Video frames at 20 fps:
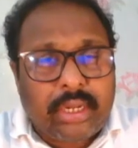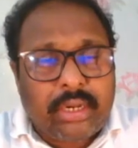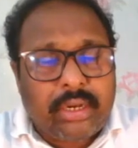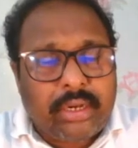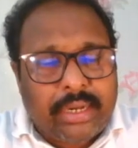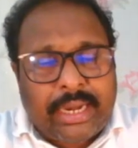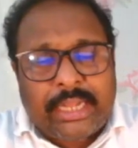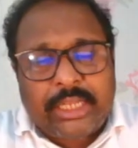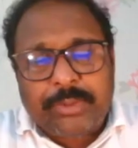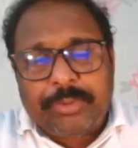
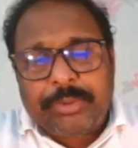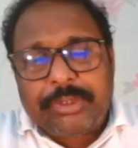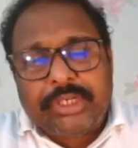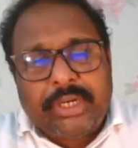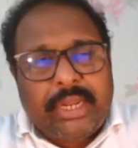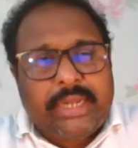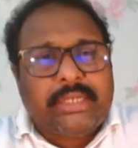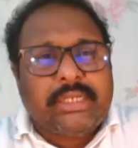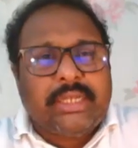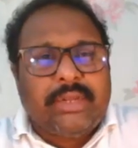transmission
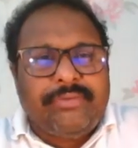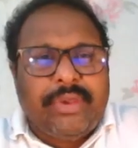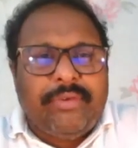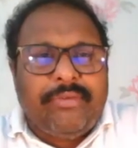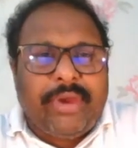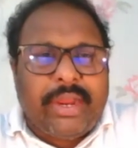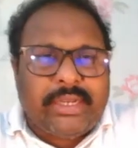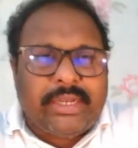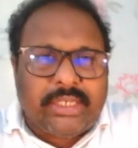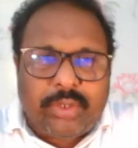lines and
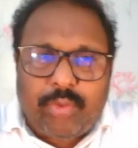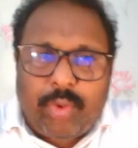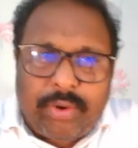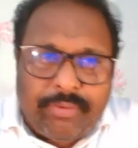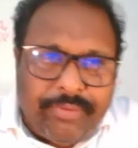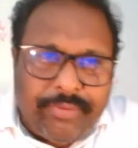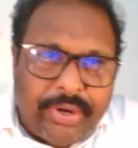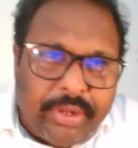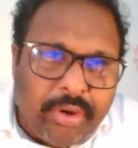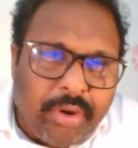waveguides in one
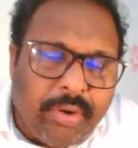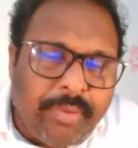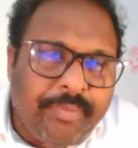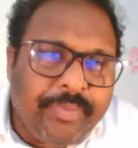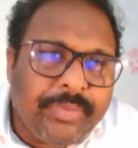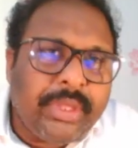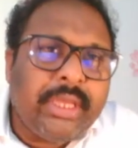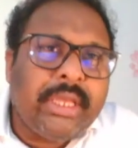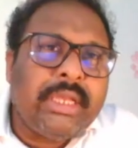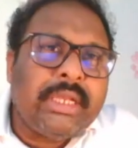video.
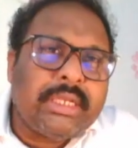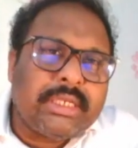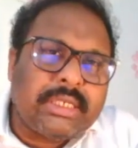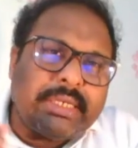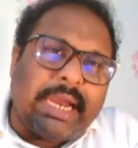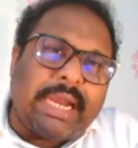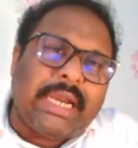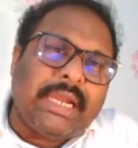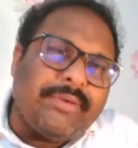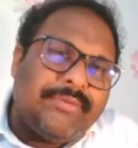
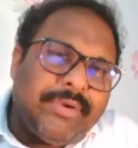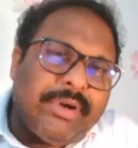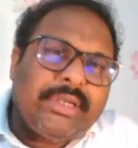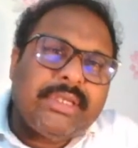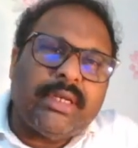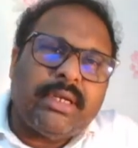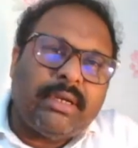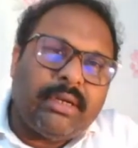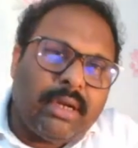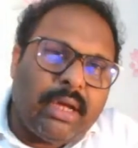Static fields
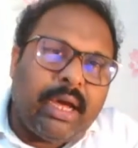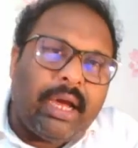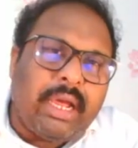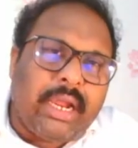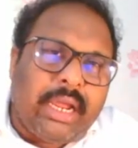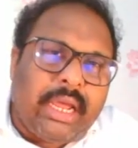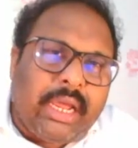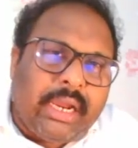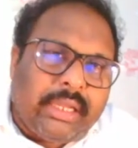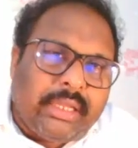in
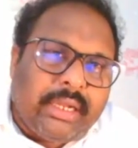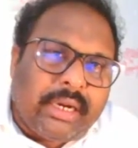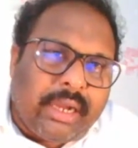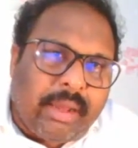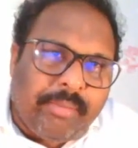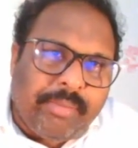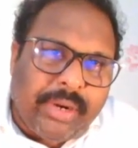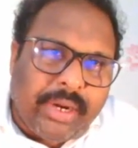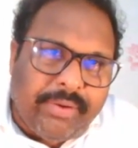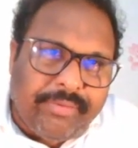another
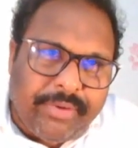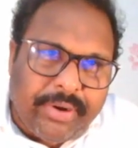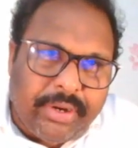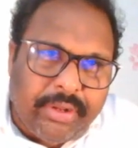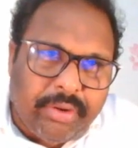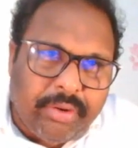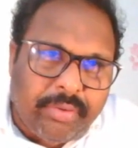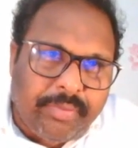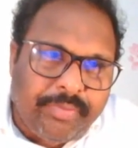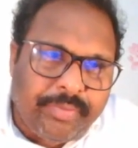complete
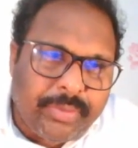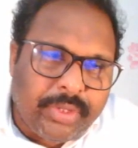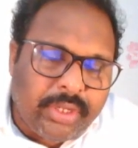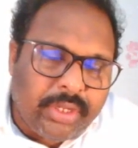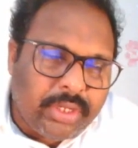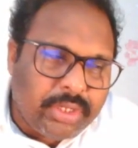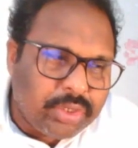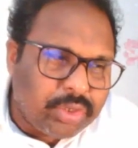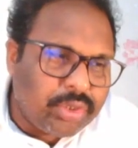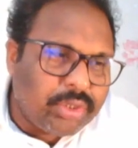video.
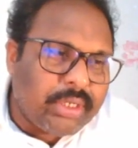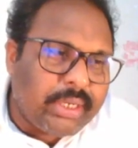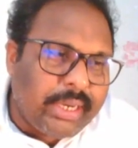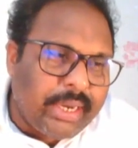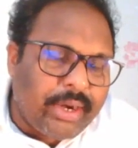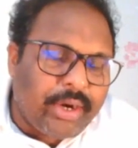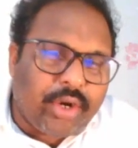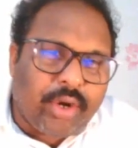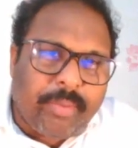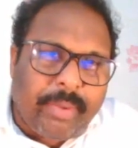So that
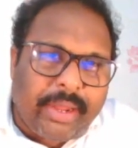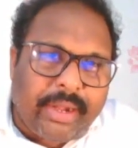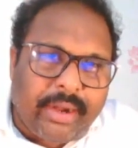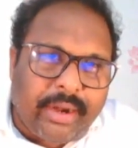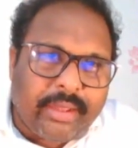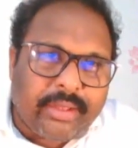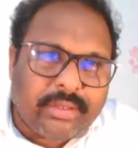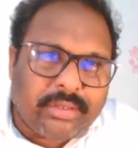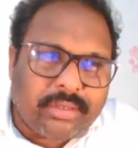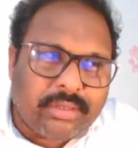
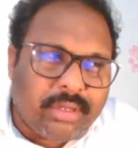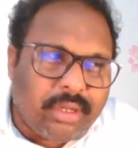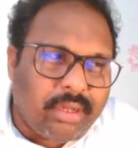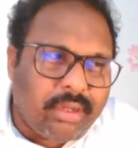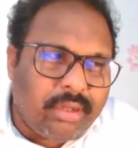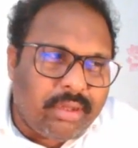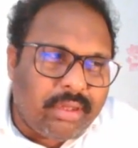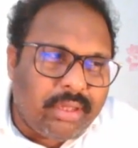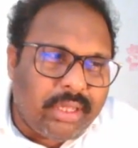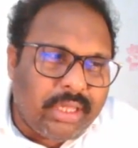
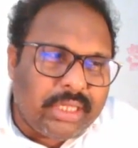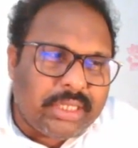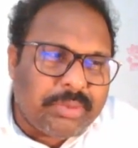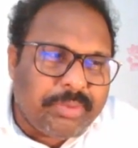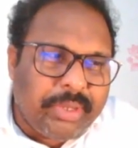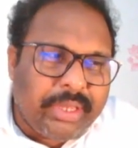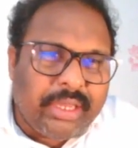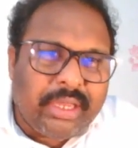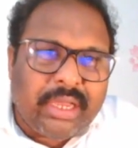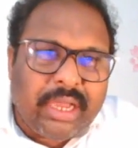electromagnetics is
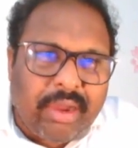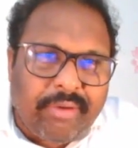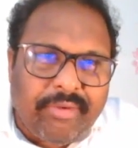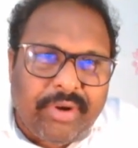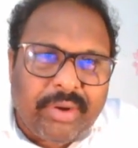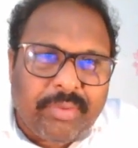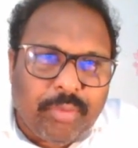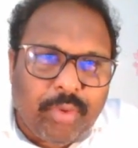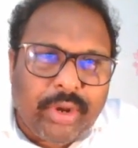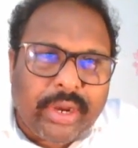being
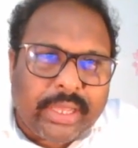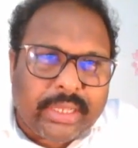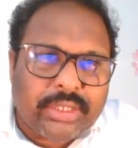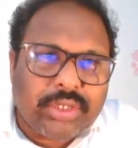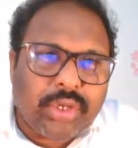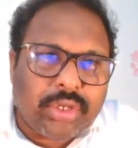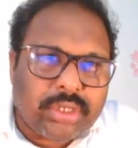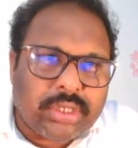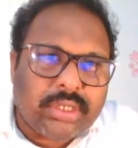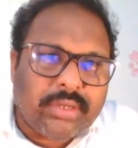covered more
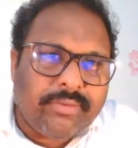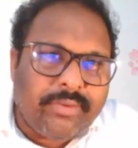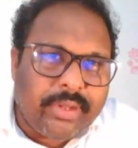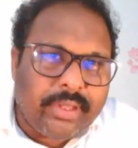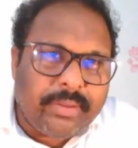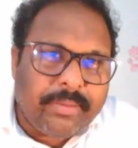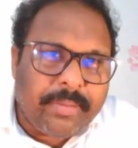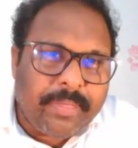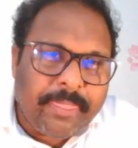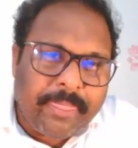exhaustively,
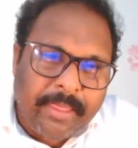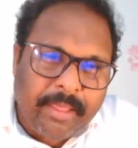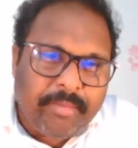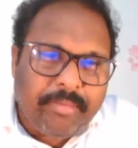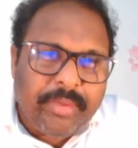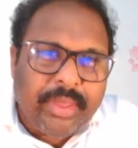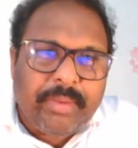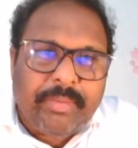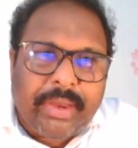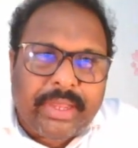
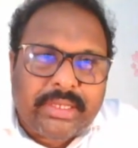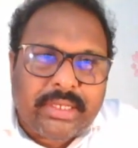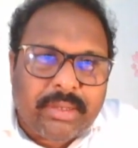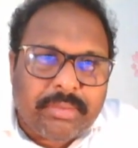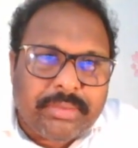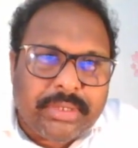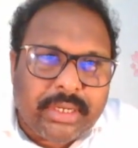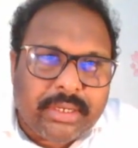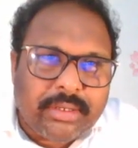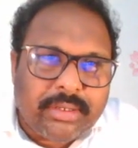being my
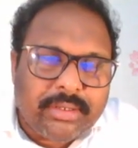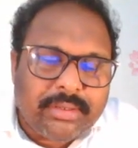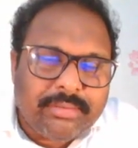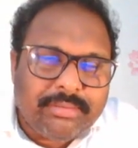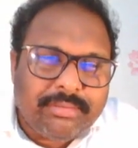subject.